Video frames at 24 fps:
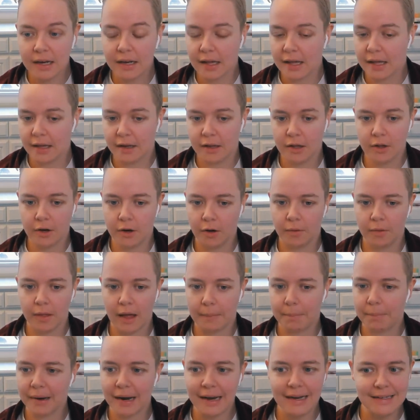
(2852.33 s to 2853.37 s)
it you know,
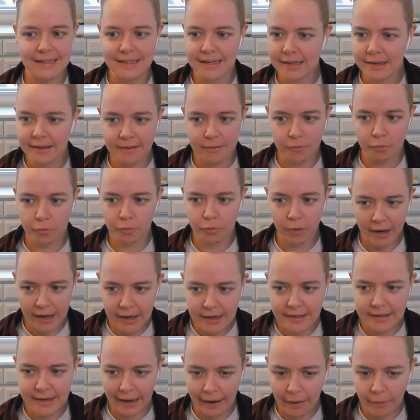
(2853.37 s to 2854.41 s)
like but I didn't
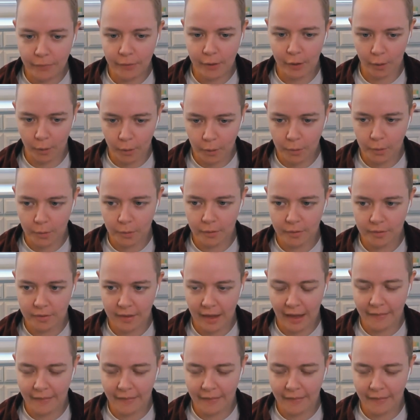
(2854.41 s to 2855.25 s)
write down the goals